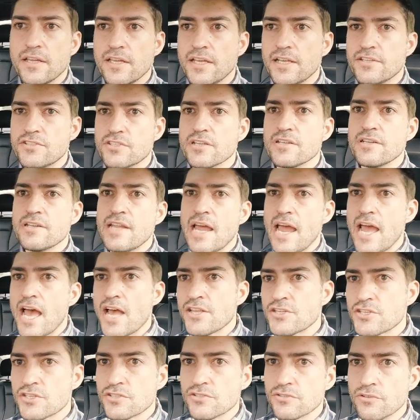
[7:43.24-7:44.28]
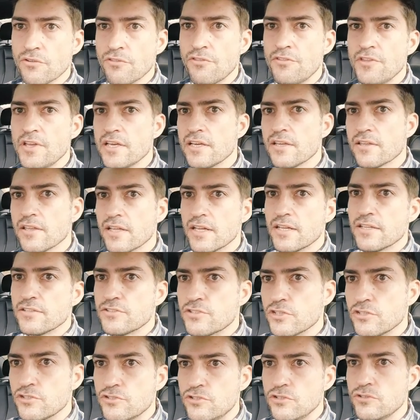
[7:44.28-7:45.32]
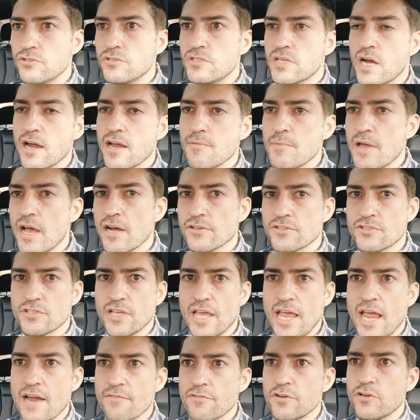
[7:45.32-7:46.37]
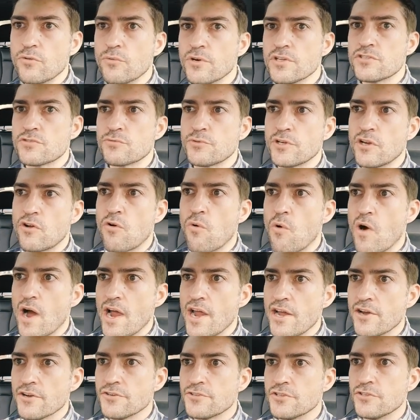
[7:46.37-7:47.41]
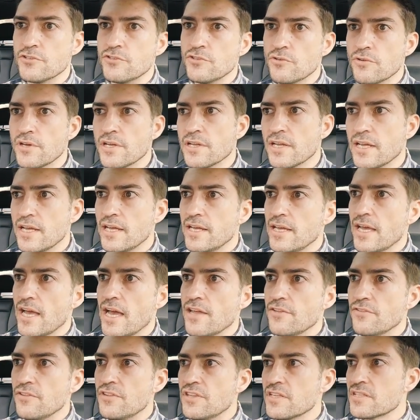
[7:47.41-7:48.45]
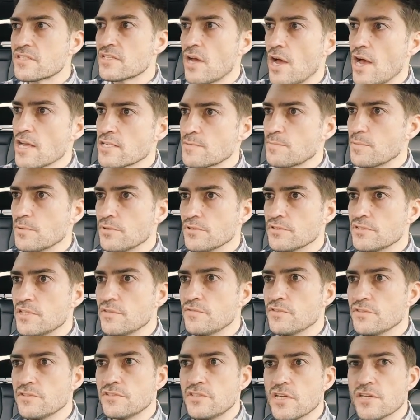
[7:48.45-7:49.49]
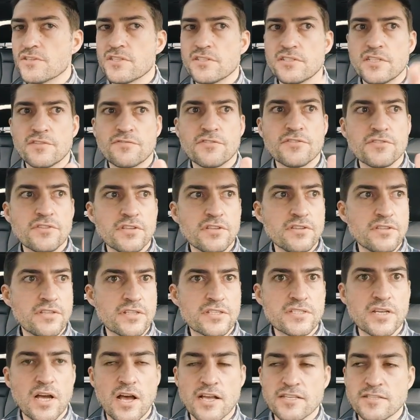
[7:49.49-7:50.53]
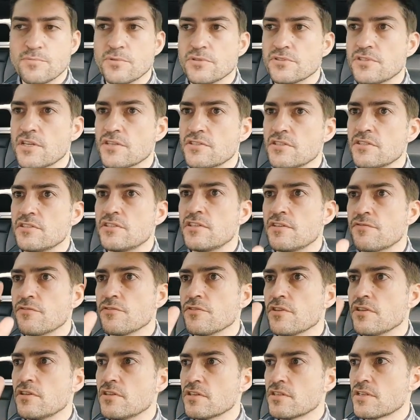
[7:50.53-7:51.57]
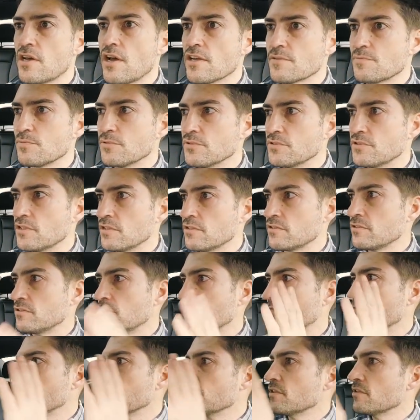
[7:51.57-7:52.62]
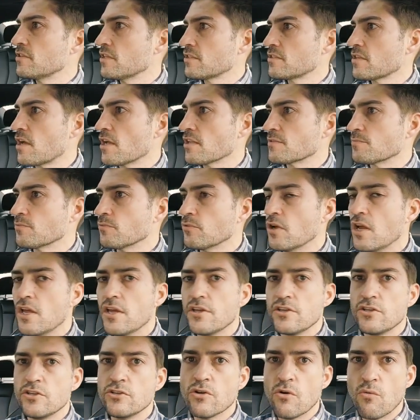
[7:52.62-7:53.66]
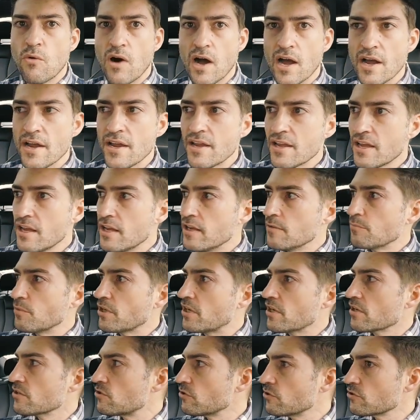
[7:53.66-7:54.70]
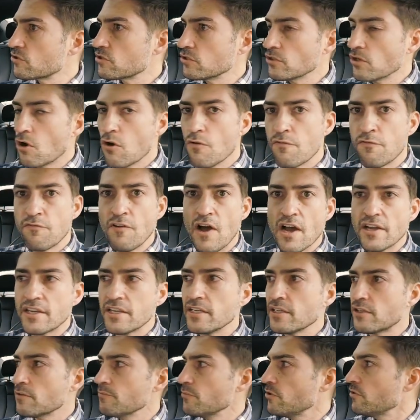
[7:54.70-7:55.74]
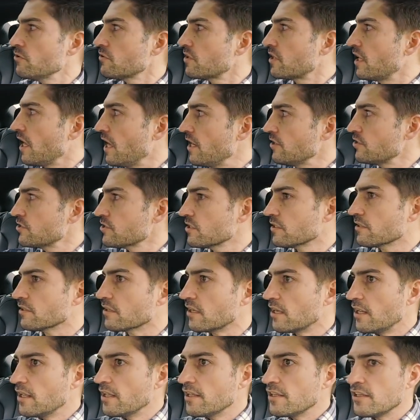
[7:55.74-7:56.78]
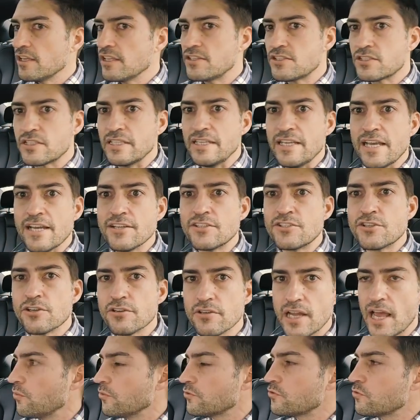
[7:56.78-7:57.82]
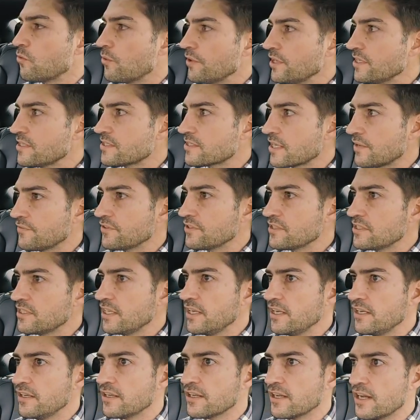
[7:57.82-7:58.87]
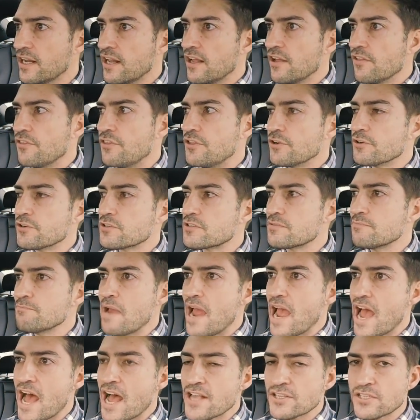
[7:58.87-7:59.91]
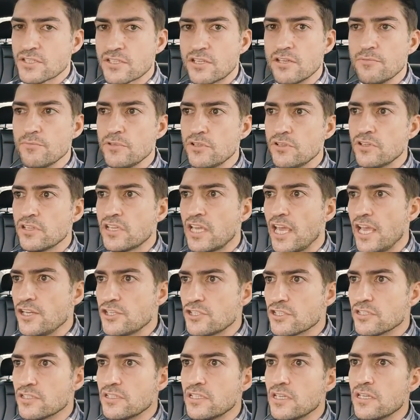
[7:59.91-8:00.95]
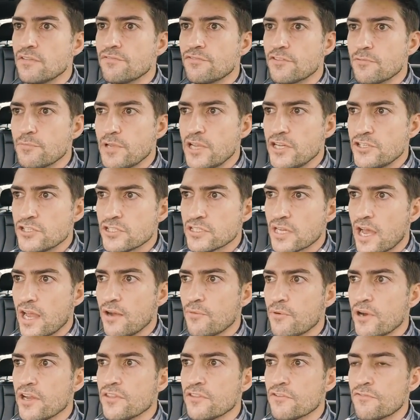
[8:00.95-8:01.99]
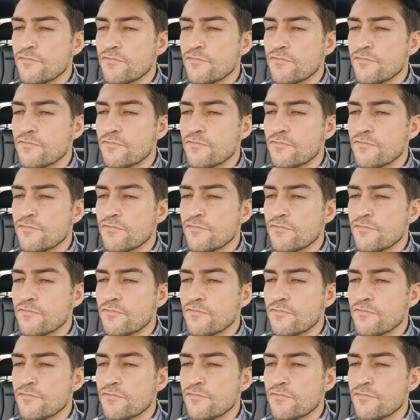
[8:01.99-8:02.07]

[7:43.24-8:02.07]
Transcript: It's a national thing to do timeouts. Everyone's required to do it. And this hospital does it different than this hospital, does it different than this hospital, does it different than this hospital. You know why? Because there's no communication. It's the internet 2017. There's mass communication, the information highway. The